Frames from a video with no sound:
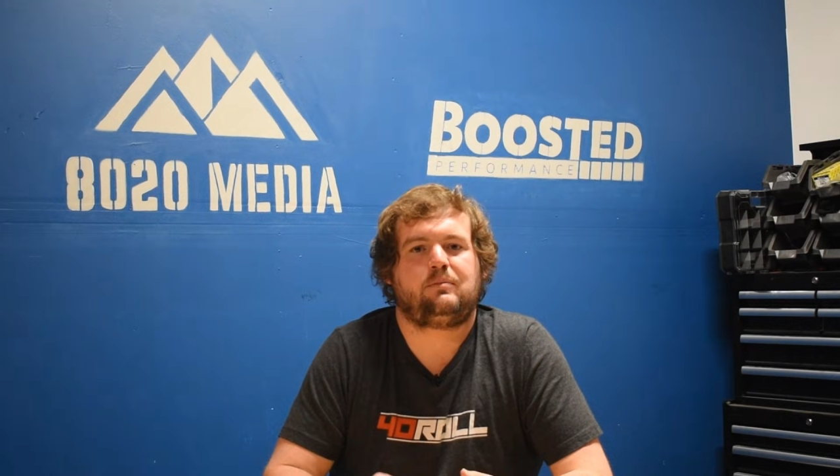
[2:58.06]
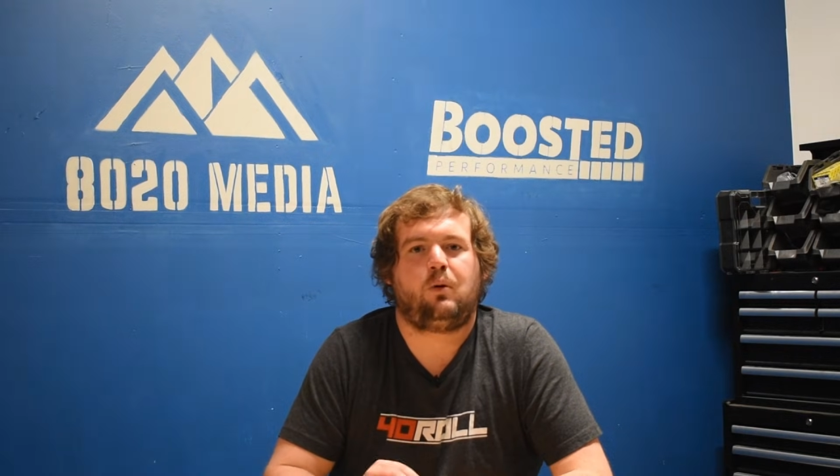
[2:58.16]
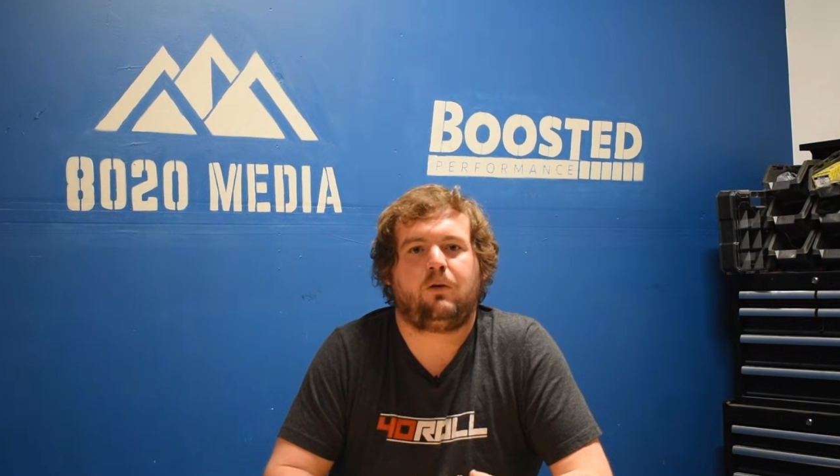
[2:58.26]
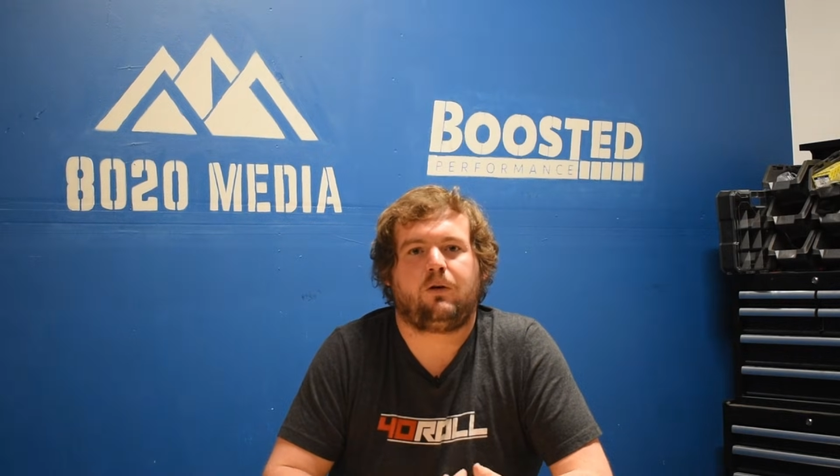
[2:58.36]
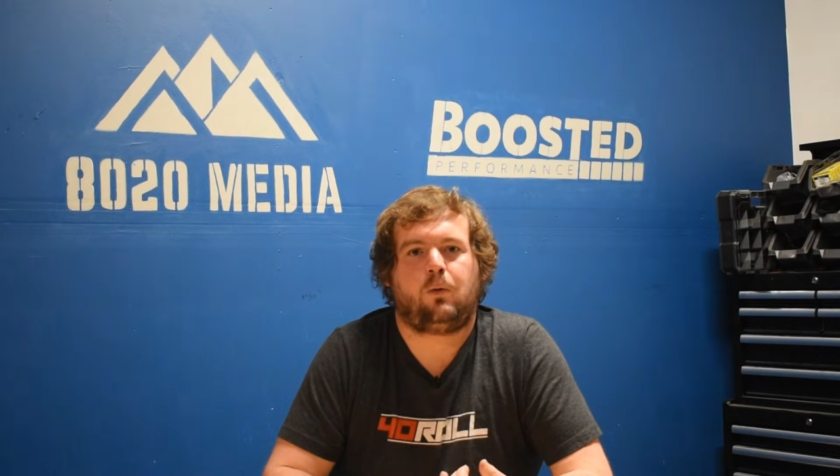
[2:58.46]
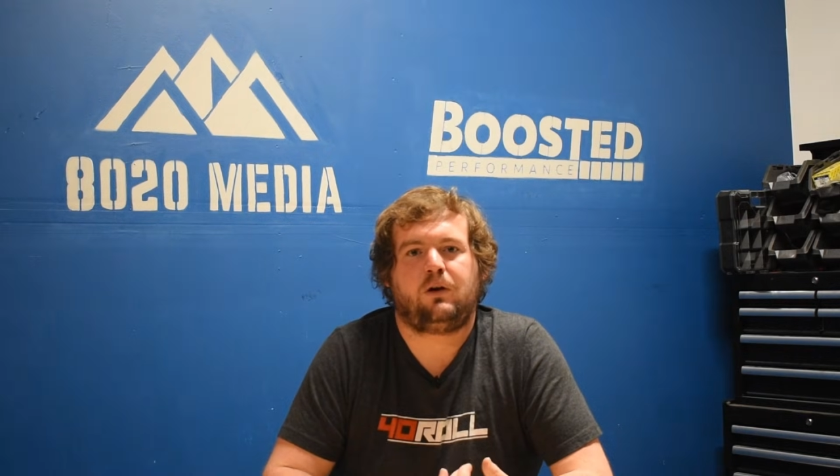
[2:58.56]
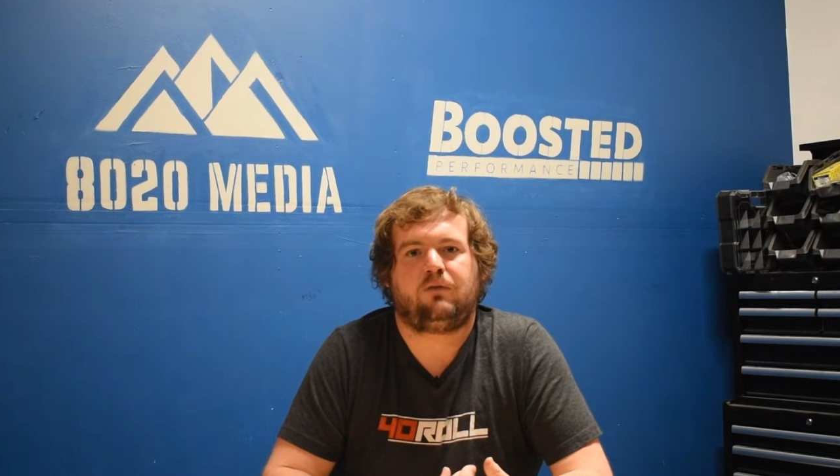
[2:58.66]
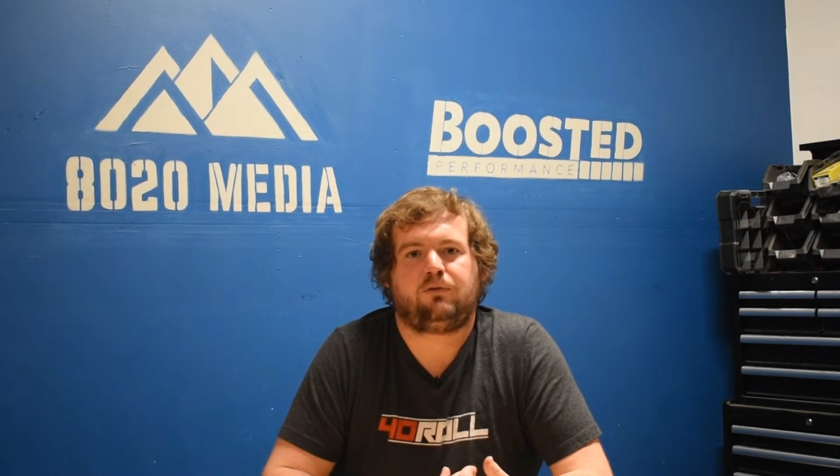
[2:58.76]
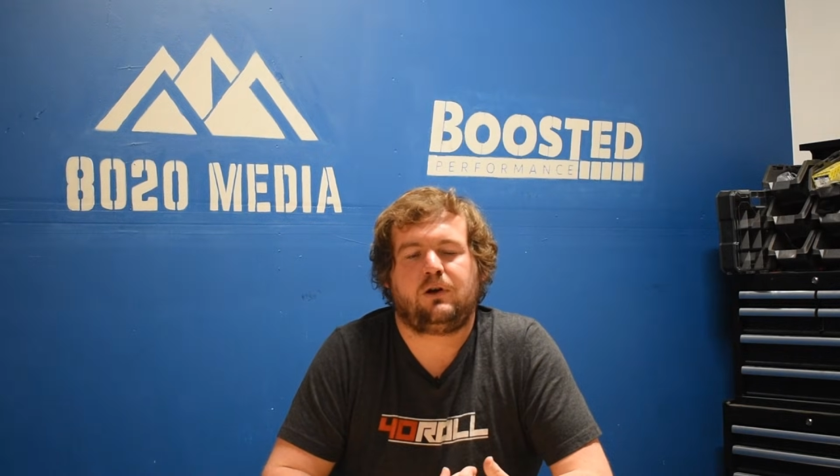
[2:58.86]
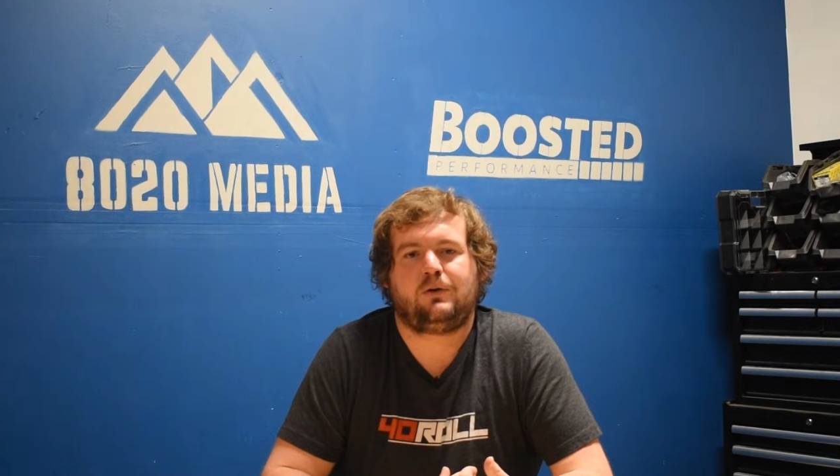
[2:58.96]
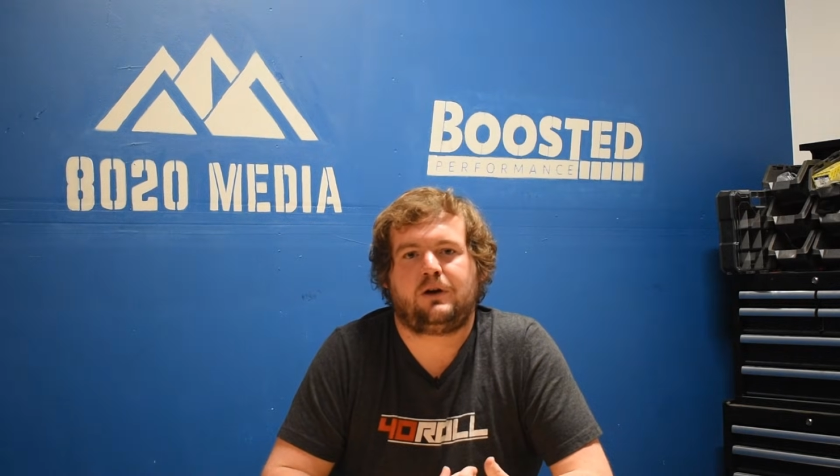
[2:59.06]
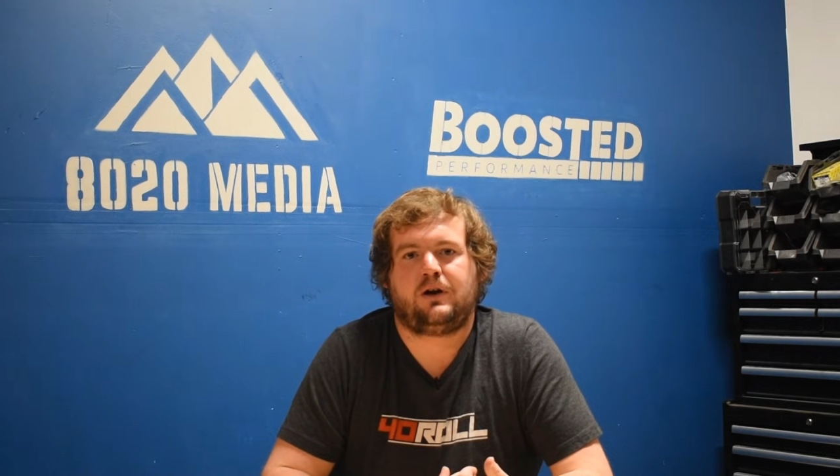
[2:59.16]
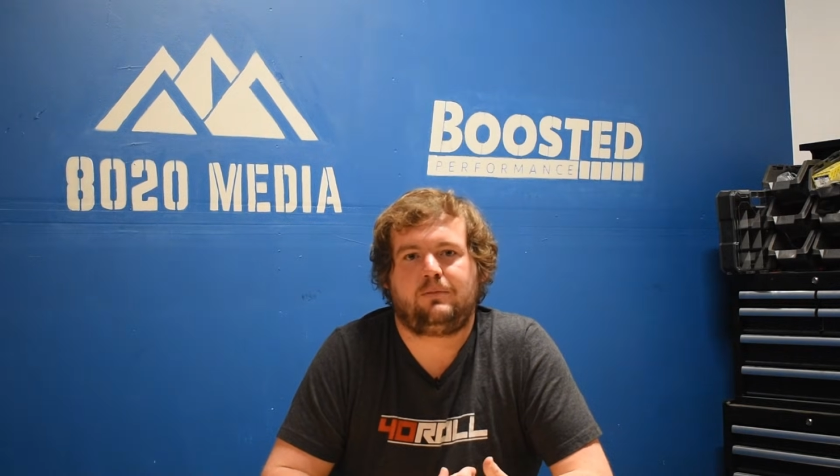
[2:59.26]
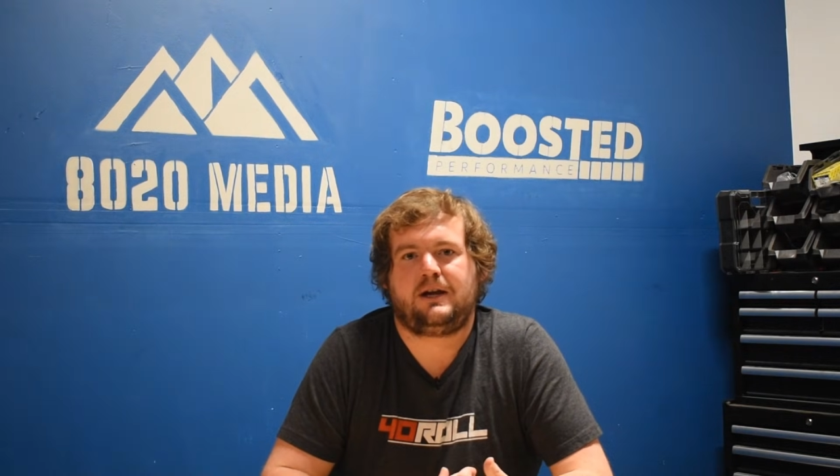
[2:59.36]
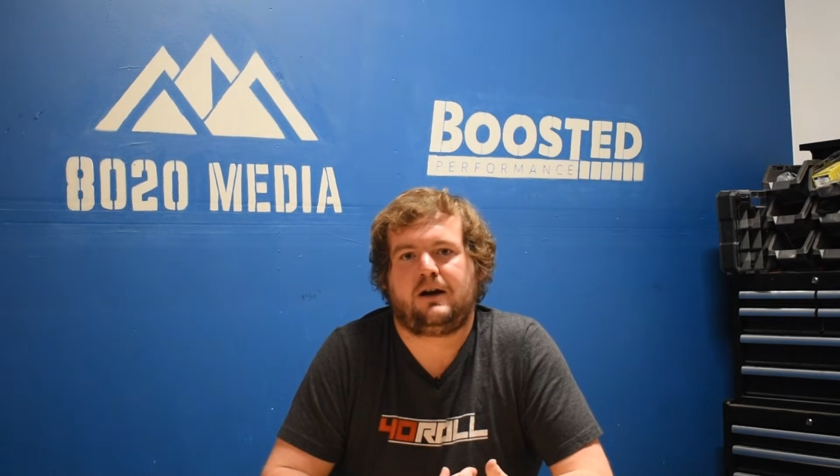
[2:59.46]
then poor oil flow
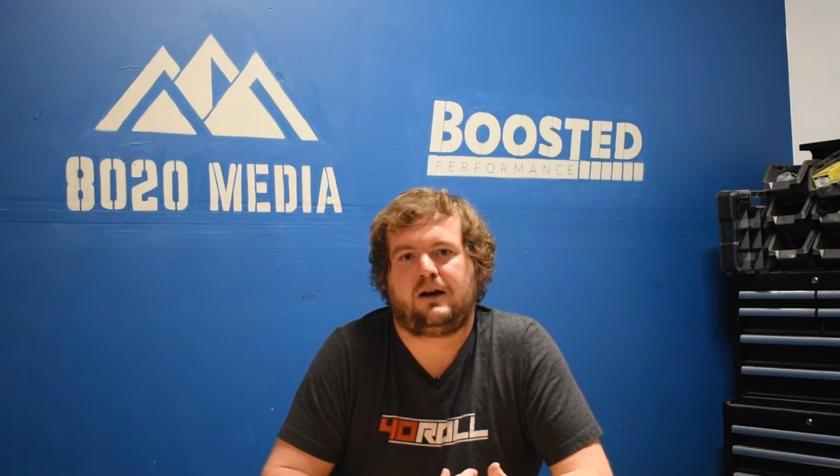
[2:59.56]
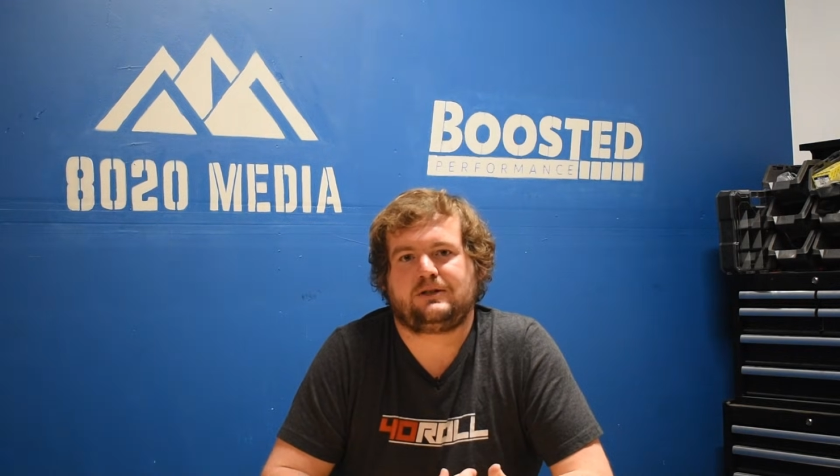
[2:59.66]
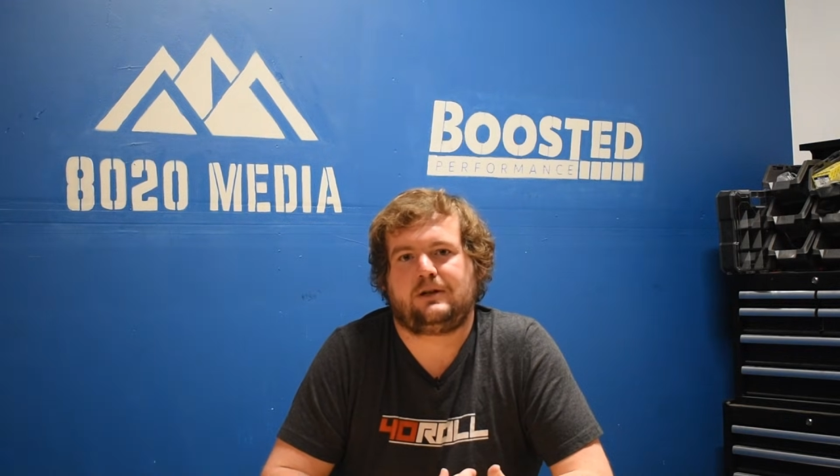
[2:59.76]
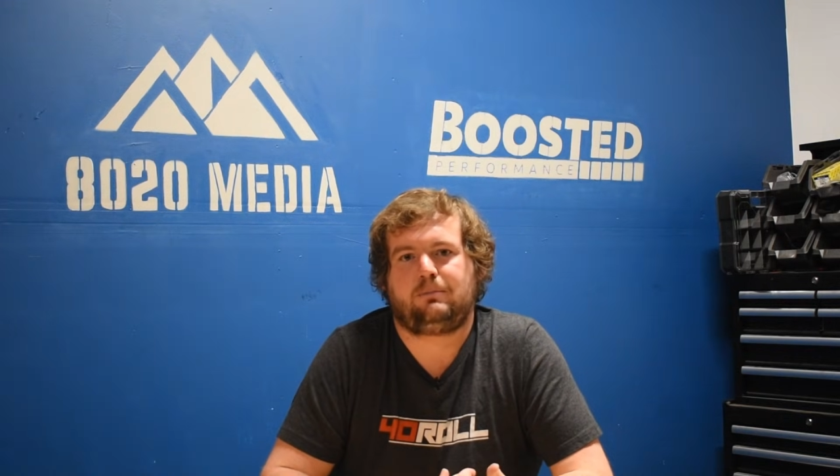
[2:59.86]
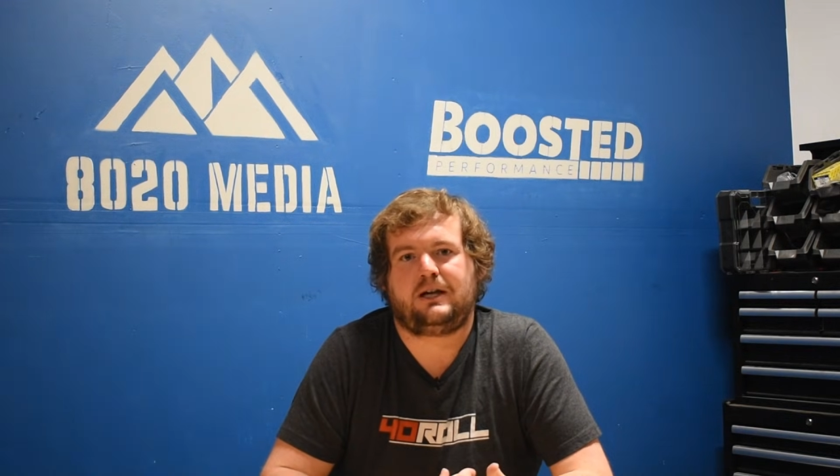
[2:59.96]
could be causing